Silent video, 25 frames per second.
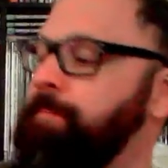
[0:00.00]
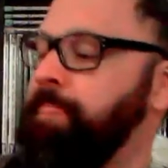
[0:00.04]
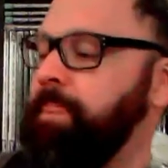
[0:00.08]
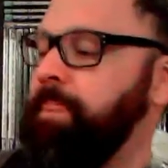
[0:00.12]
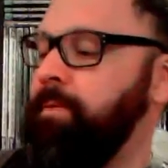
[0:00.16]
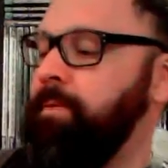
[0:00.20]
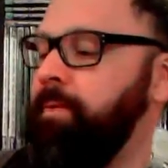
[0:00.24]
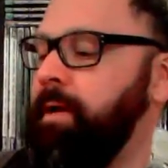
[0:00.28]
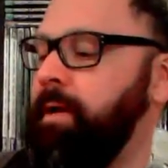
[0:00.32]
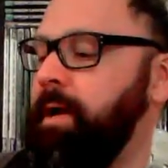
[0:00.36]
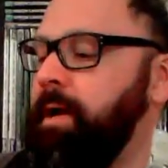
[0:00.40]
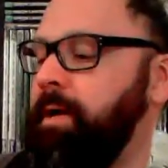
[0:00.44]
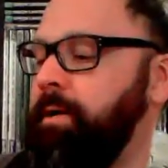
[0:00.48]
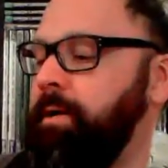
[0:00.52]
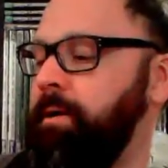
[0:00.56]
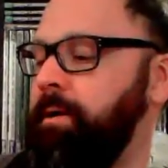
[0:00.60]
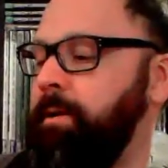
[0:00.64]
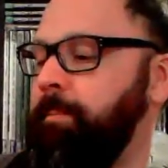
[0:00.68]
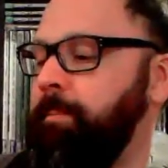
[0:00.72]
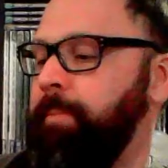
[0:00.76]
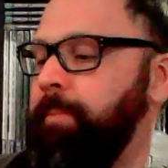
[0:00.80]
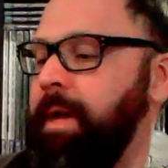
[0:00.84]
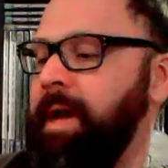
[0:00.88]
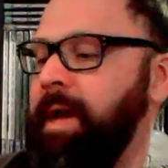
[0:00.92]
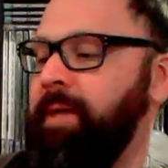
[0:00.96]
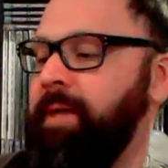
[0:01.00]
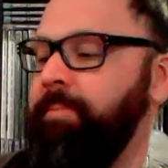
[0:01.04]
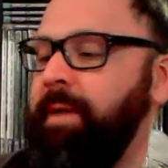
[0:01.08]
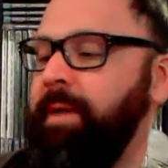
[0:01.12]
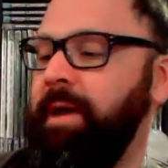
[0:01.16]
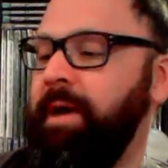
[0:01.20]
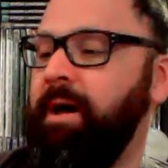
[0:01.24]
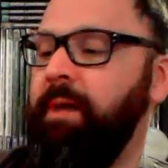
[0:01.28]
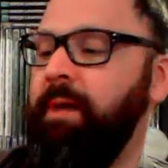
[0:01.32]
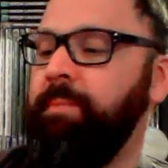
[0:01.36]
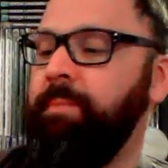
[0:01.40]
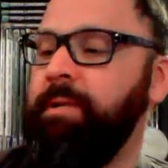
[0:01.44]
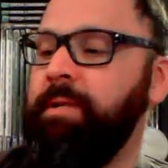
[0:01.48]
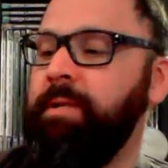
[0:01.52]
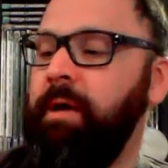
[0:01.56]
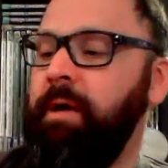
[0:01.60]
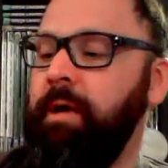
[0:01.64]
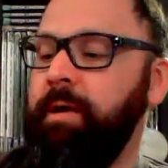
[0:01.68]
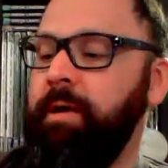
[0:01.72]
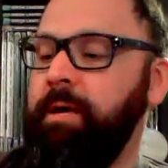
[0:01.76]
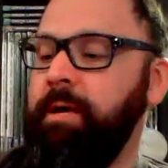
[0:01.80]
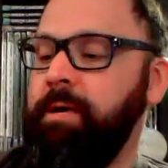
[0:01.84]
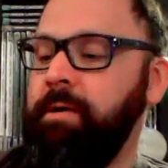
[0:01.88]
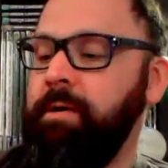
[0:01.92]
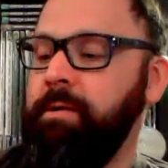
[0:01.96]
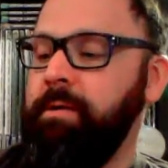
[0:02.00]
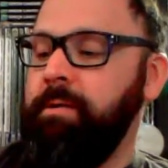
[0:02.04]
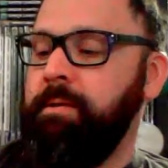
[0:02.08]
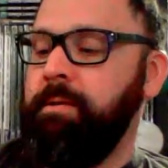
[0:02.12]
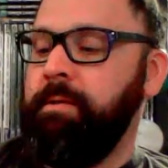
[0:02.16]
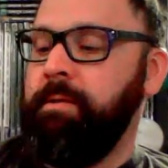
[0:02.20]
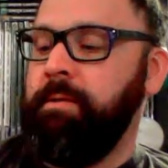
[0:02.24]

We got here Padme Amidala,